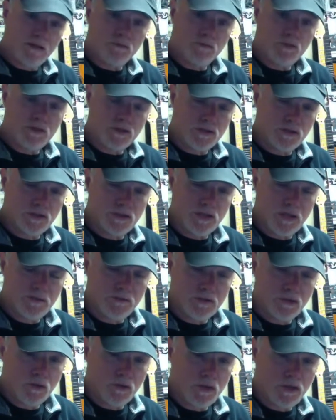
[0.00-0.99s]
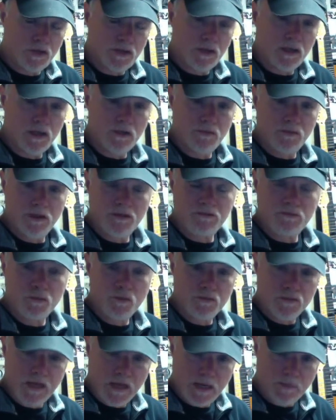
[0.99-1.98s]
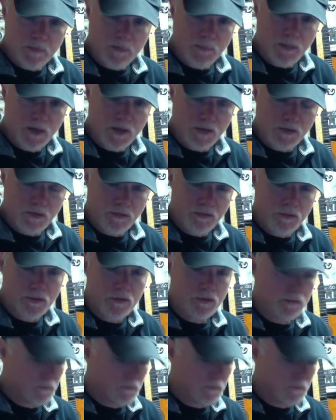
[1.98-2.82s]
which is the 7 chord of the key of F, move that up a minor third,